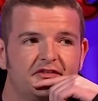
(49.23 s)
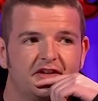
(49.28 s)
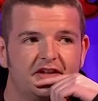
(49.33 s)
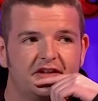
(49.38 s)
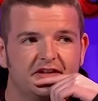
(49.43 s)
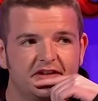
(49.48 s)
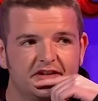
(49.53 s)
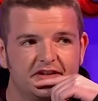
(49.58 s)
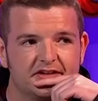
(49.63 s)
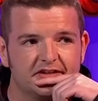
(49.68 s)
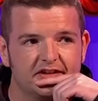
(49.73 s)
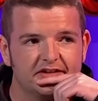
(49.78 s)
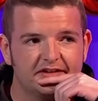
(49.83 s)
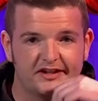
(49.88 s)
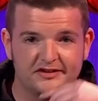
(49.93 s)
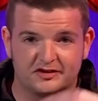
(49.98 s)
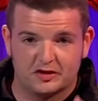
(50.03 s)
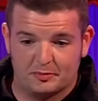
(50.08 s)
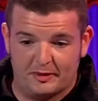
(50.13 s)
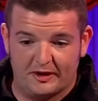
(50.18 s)
Tell me about it,
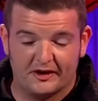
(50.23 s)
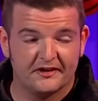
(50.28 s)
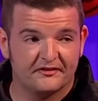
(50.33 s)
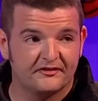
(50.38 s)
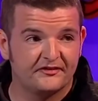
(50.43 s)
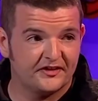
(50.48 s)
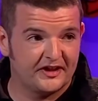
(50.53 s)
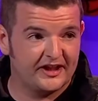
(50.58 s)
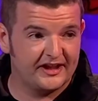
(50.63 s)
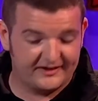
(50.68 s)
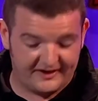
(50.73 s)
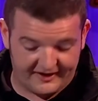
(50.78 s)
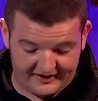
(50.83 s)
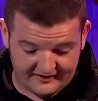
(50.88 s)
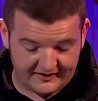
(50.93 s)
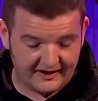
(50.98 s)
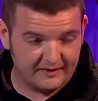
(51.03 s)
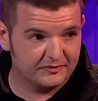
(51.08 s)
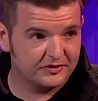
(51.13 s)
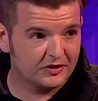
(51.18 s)
this will be like
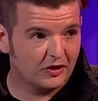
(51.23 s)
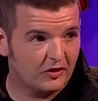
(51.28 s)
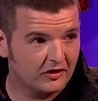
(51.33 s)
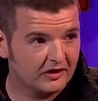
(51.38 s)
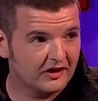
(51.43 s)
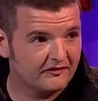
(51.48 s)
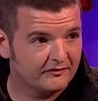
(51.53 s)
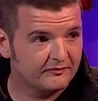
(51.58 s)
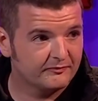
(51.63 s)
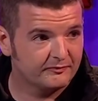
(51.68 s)
3D, I'm talking about.